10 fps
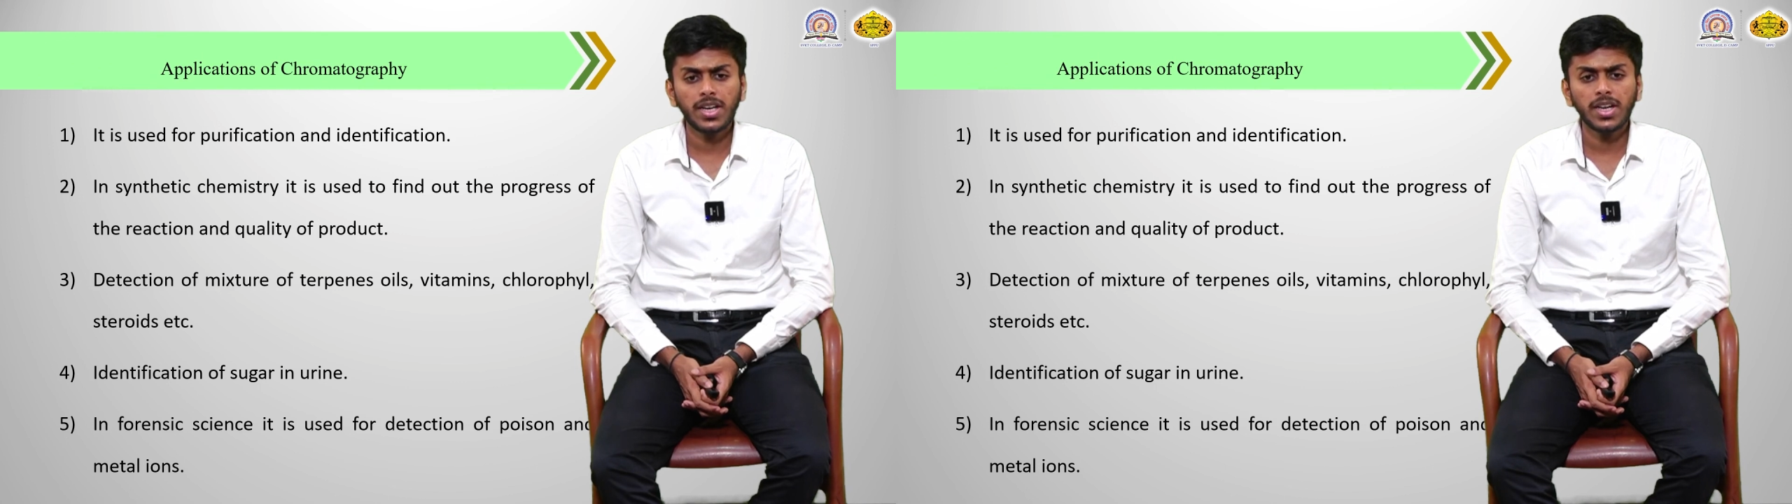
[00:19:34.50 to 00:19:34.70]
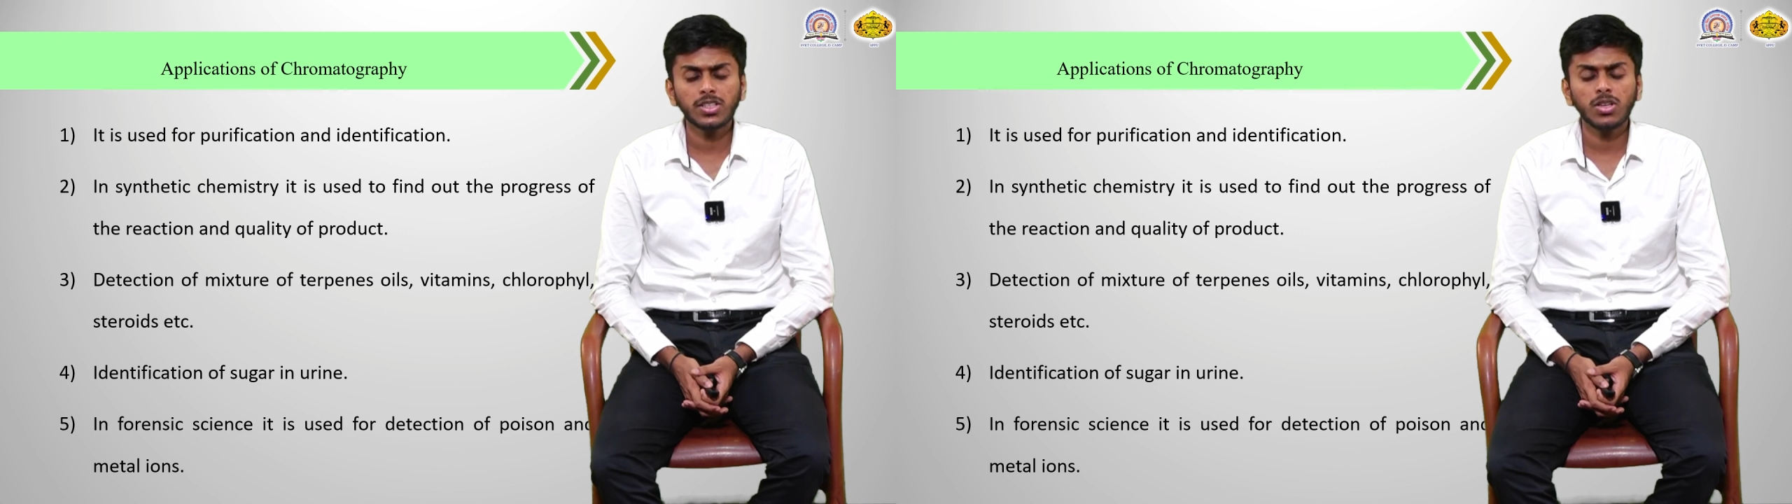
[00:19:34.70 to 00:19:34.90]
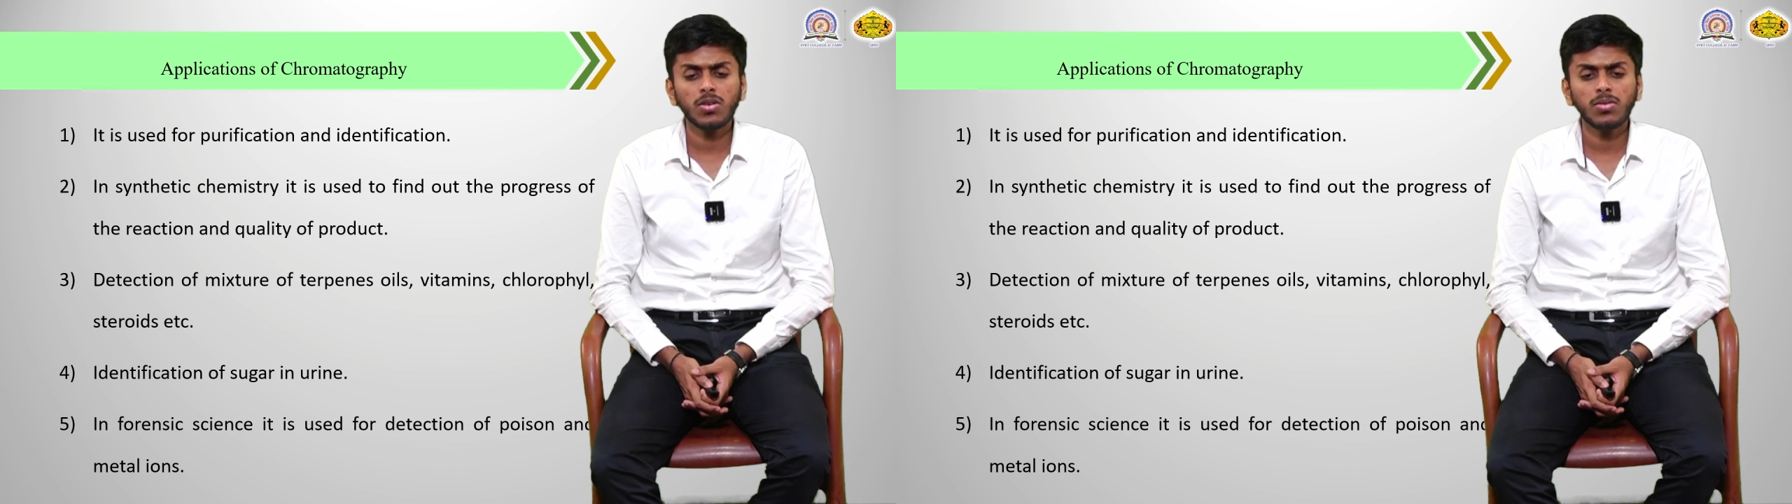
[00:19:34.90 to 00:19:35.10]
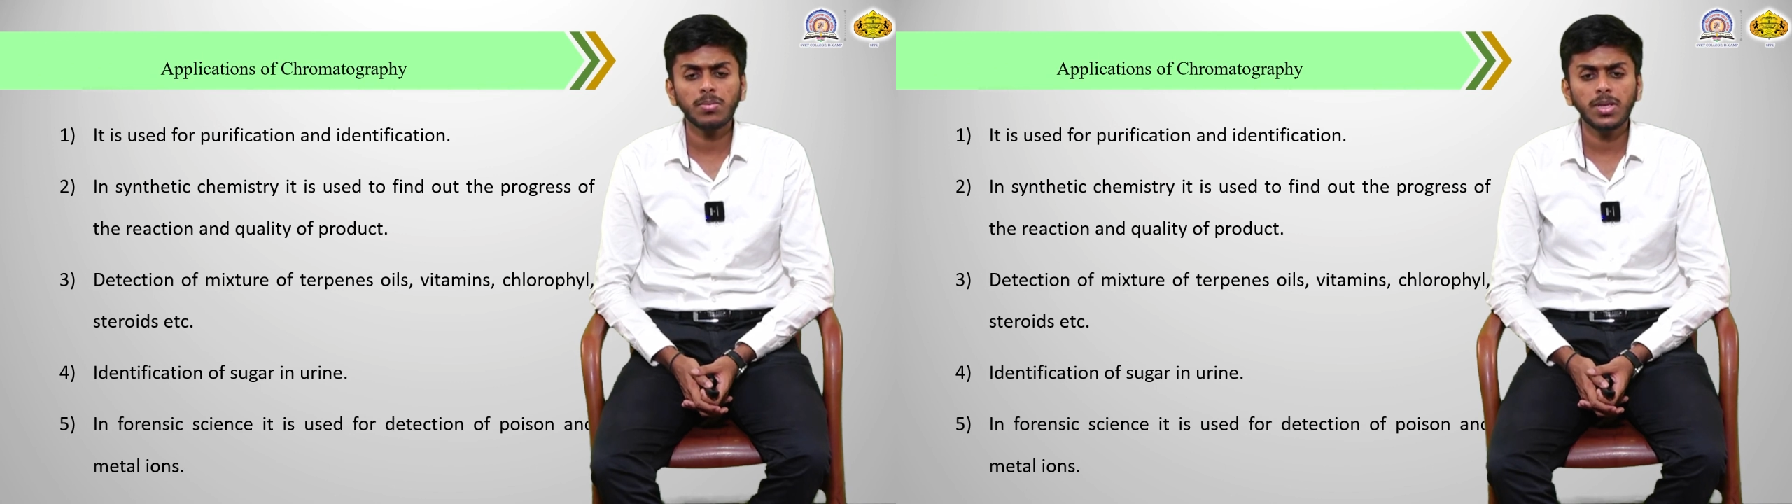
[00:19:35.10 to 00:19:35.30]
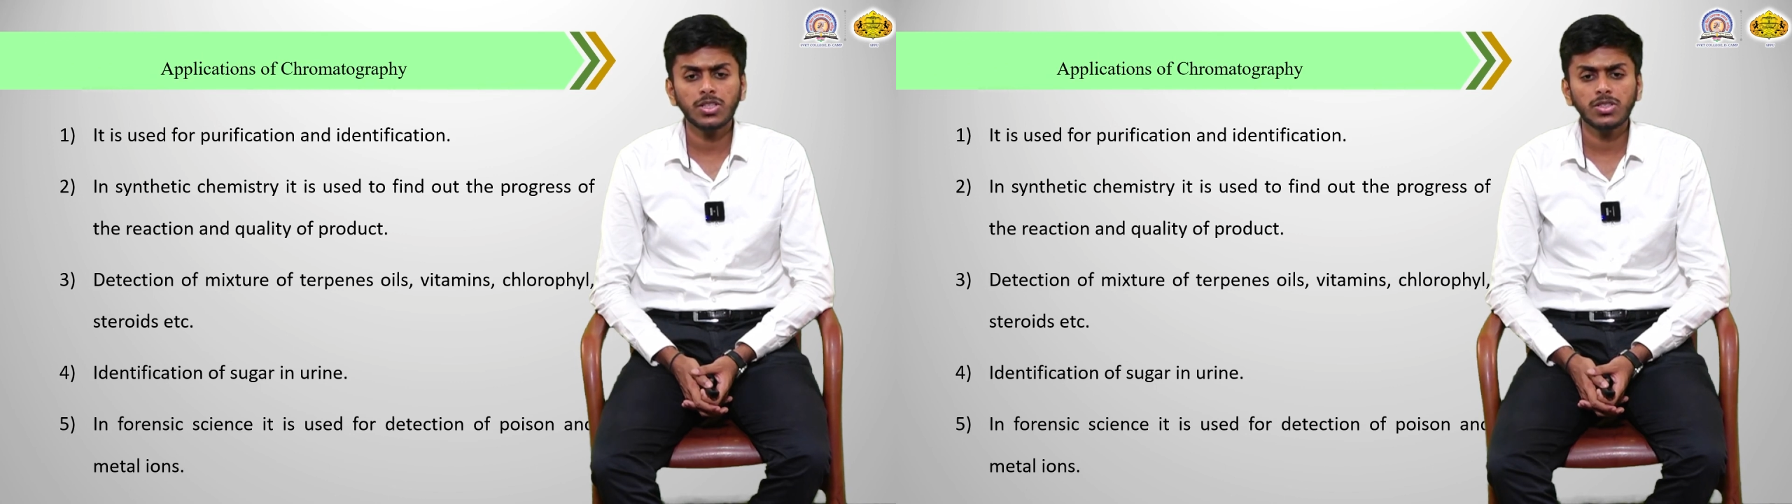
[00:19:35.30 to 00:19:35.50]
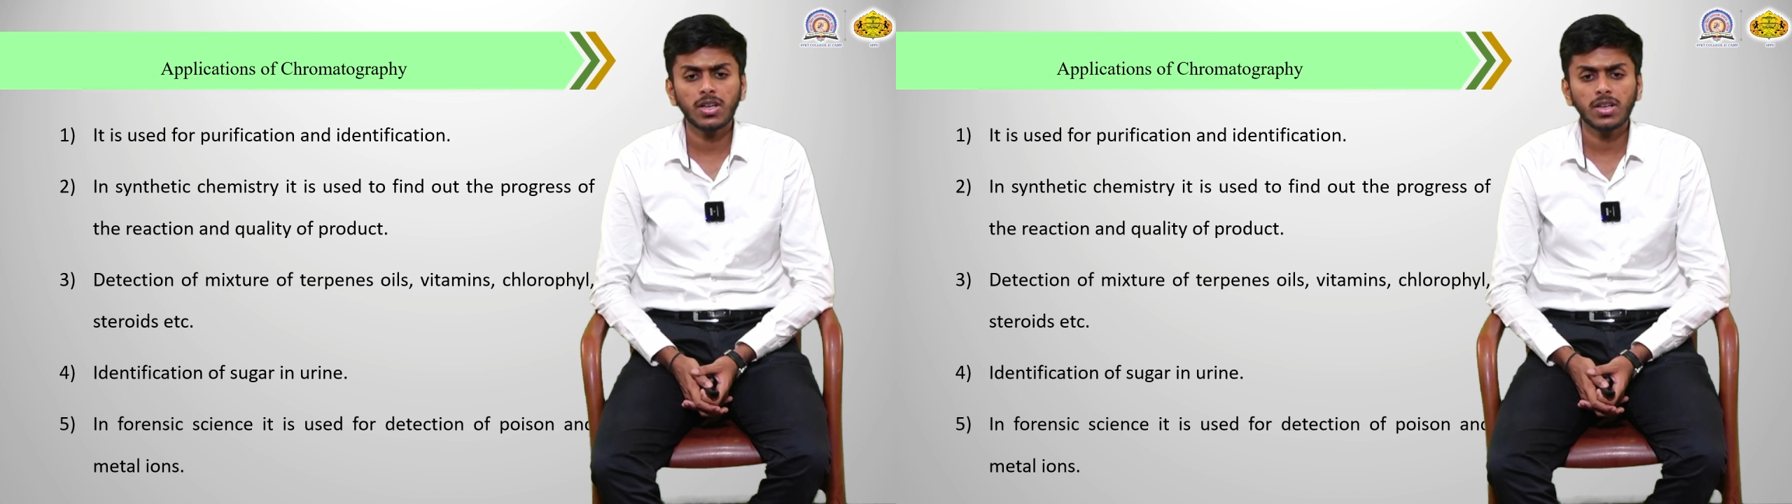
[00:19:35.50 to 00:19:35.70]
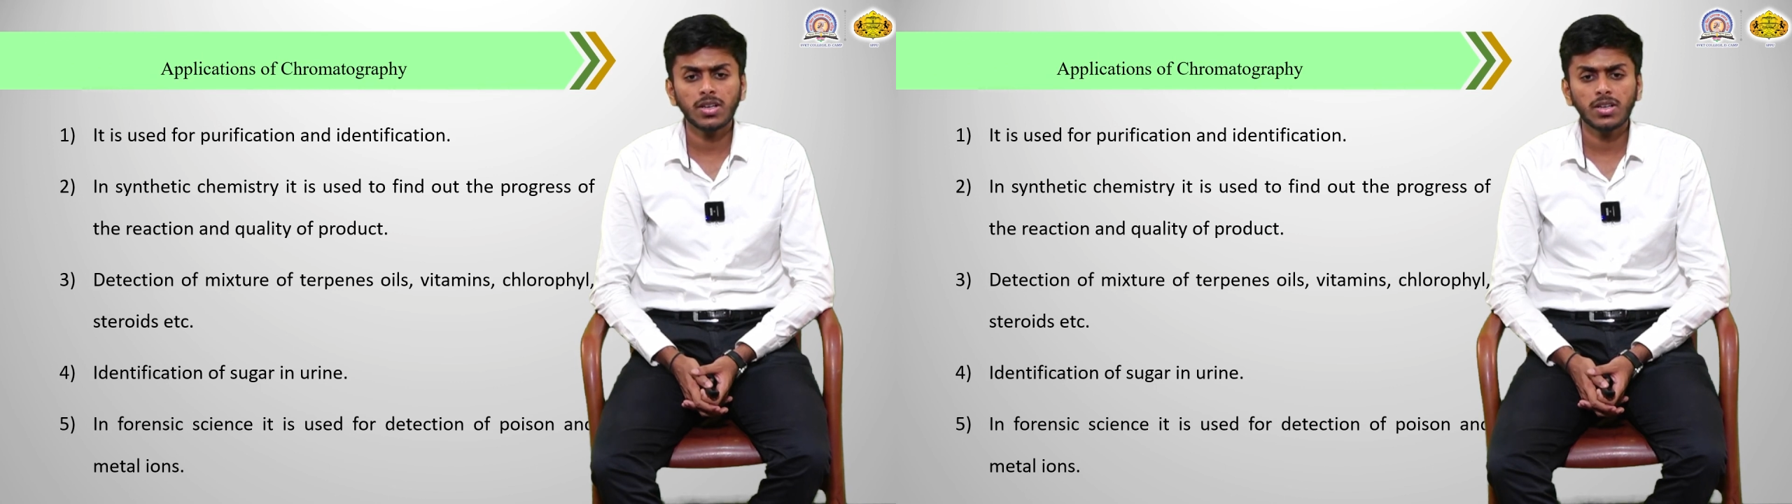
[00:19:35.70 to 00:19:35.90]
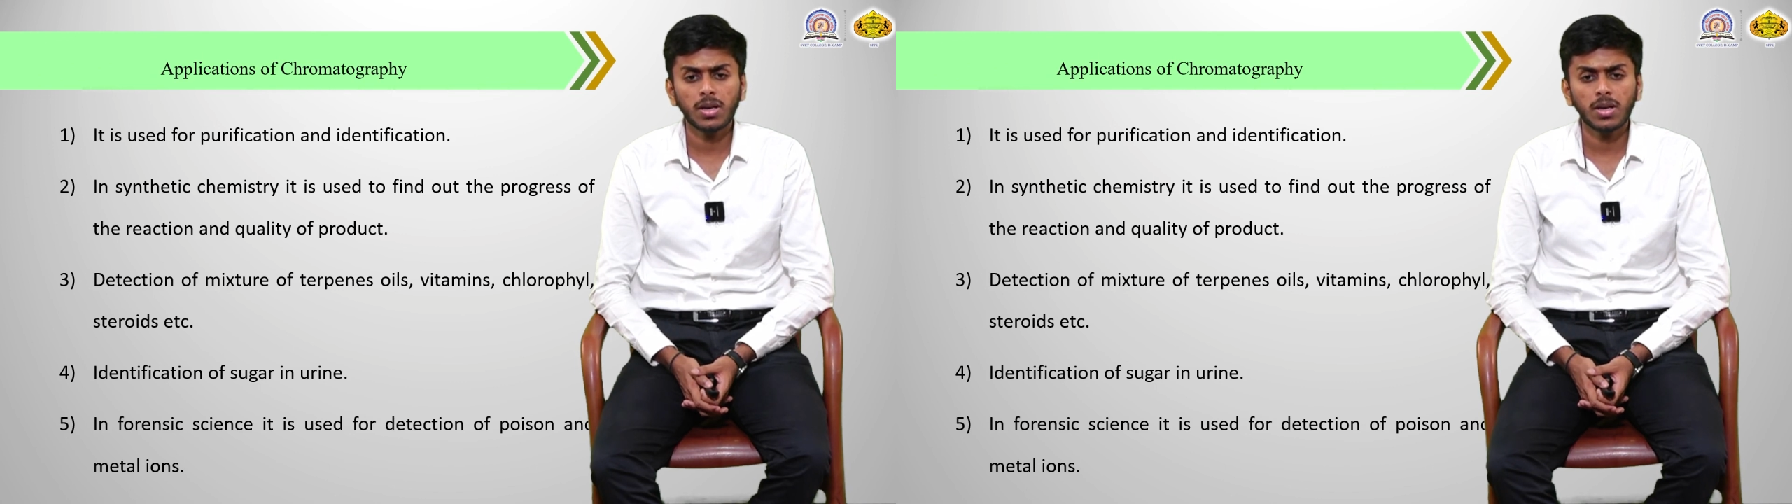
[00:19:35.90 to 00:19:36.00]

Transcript: Detection of a mixture,